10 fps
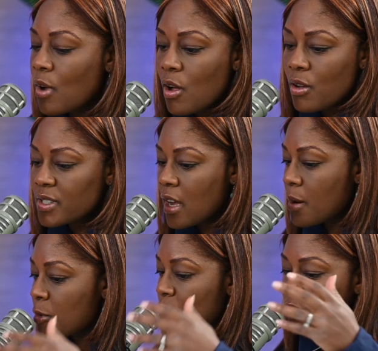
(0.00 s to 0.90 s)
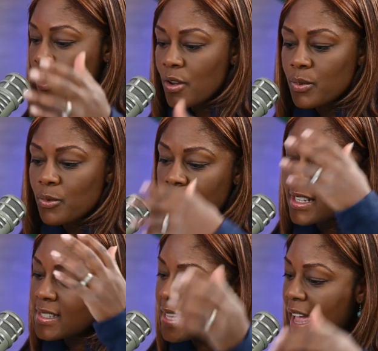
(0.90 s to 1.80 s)
Alzheimer's,
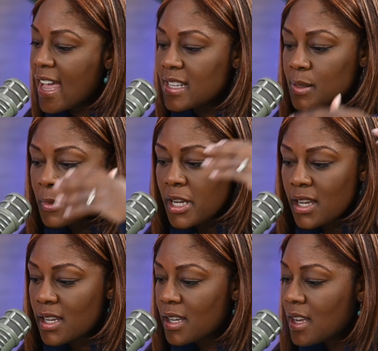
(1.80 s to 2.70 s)
arthritis, asthma,